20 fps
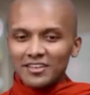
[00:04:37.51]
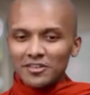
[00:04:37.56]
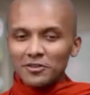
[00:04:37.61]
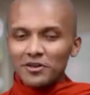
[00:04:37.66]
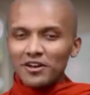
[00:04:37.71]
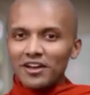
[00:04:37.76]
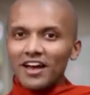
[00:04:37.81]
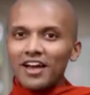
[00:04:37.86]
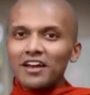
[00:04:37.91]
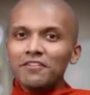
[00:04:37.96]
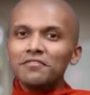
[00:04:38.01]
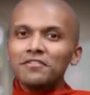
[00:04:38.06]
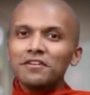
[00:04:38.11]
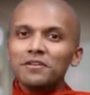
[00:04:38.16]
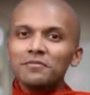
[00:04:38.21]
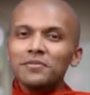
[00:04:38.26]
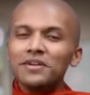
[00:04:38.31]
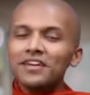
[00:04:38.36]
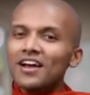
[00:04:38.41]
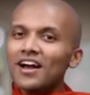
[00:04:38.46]
your life
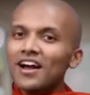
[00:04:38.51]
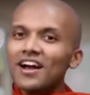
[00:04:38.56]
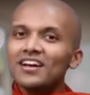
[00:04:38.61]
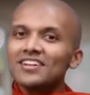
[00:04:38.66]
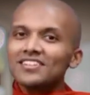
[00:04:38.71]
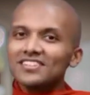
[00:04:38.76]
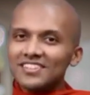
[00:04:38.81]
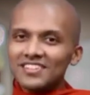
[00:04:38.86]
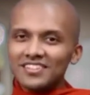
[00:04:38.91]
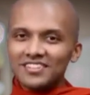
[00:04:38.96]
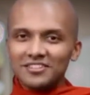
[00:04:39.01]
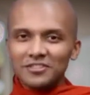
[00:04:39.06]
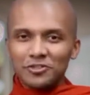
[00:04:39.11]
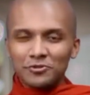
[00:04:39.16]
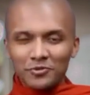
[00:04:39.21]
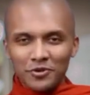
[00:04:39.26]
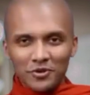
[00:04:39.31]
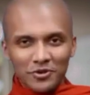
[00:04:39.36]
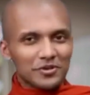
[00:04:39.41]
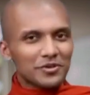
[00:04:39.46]
will be hard
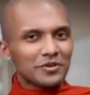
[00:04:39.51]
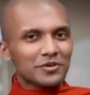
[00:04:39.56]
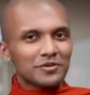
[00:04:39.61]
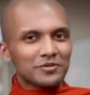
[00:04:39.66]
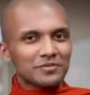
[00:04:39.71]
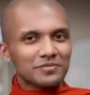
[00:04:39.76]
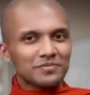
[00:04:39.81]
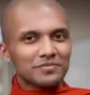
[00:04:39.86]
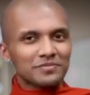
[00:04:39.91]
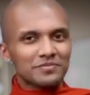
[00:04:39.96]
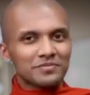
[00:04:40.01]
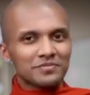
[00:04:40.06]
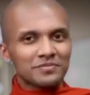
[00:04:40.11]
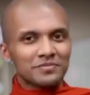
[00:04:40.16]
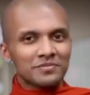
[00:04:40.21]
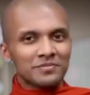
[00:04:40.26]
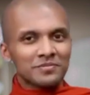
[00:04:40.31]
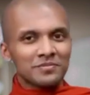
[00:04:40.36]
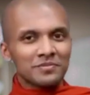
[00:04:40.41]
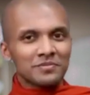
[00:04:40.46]
tomorrow.
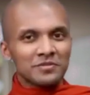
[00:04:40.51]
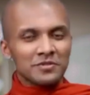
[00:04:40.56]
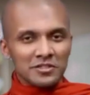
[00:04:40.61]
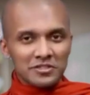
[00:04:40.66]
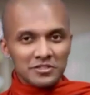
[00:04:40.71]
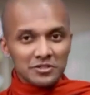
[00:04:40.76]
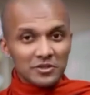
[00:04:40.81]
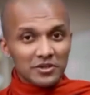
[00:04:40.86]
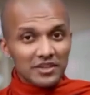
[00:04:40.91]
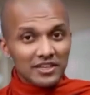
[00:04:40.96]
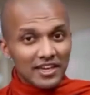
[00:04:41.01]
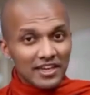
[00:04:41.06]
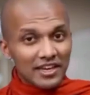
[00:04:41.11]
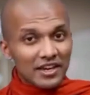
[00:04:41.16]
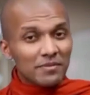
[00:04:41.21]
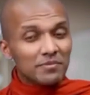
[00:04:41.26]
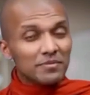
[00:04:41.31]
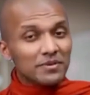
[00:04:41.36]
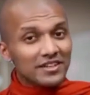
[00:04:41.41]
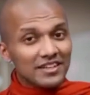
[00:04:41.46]
So
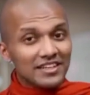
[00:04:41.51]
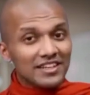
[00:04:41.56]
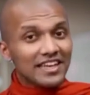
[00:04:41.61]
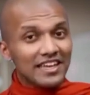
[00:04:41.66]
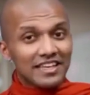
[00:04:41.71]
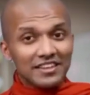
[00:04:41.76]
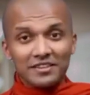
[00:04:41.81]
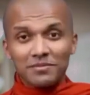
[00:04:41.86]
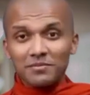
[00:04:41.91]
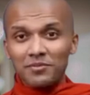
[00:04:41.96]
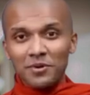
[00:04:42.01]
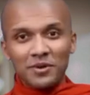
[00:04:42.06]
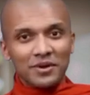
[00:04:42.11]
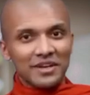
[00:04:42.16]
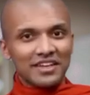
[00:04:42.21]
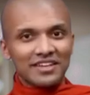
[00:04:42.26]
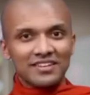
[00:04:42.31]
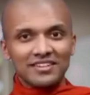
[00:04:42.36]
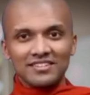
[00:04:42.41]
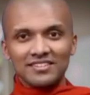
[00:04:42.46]
get up early in the
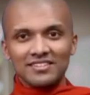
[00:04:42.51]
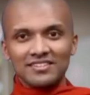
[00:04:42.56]
morning.